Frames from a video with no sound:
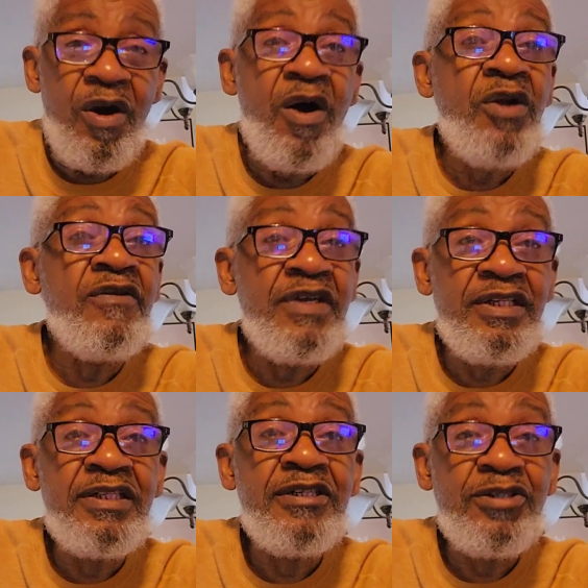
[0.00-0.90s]
All of these
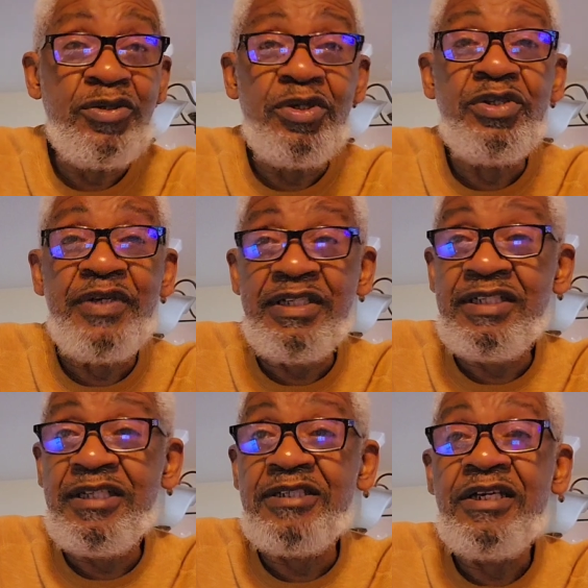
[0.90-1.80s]
things are going to
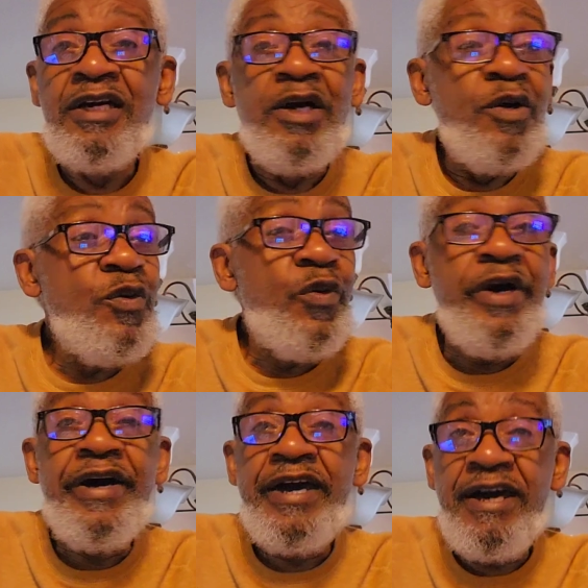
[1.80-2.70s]
exist
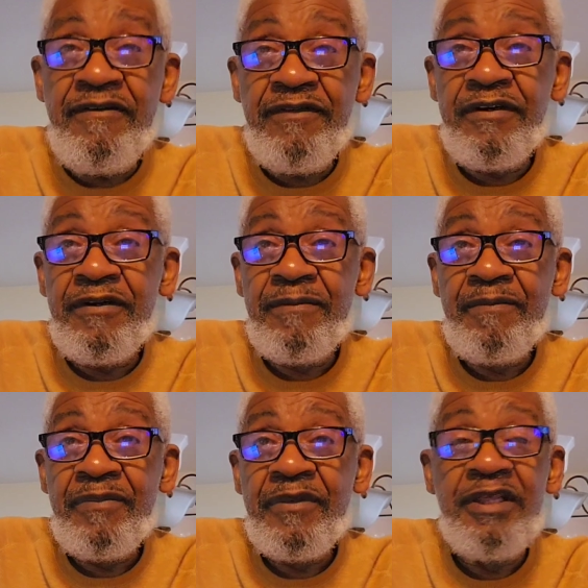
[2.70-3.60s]
wherever
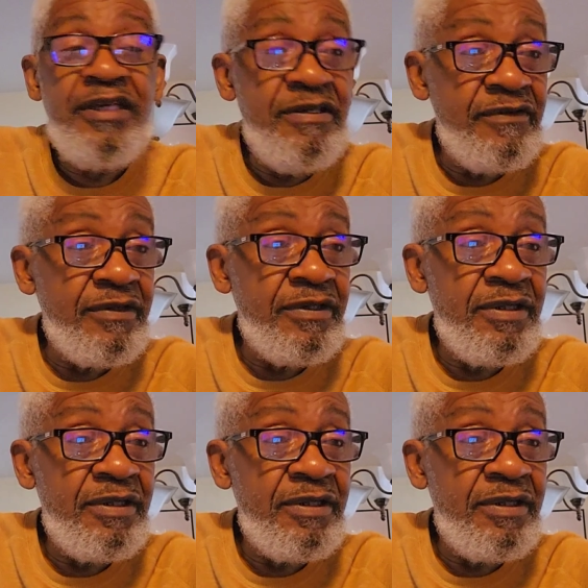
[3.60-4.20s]
evil